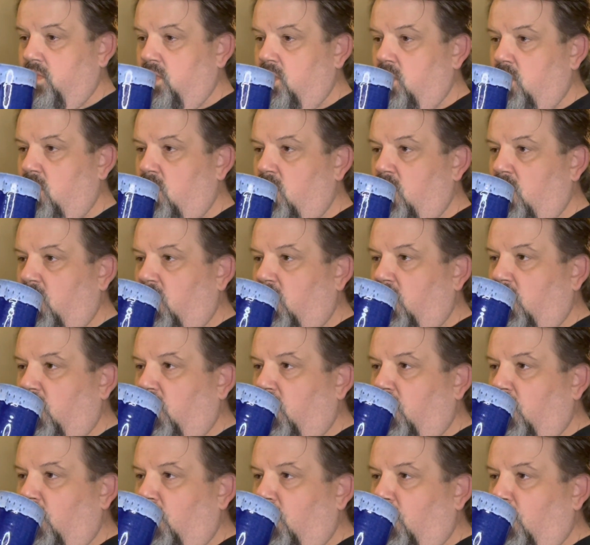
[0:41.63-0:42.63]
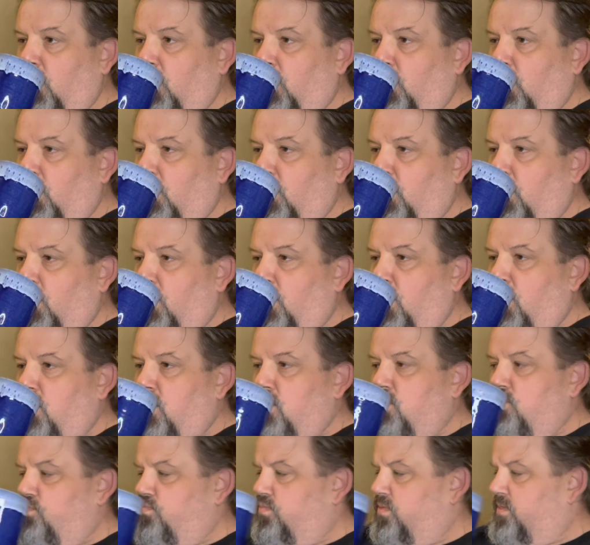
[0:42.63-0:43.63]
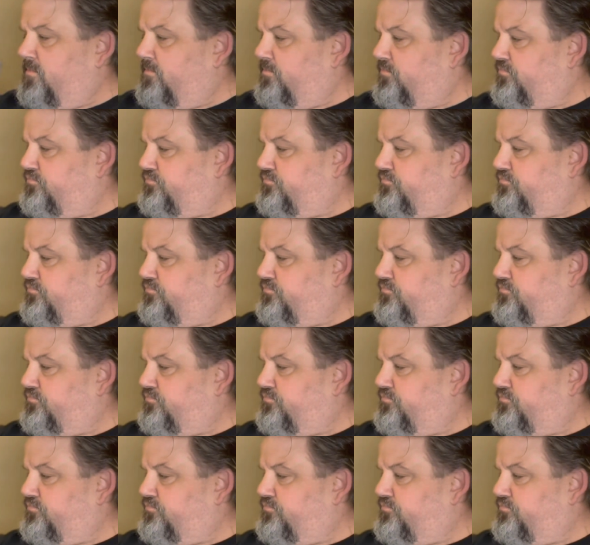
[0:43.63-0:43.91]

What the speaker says: (silence)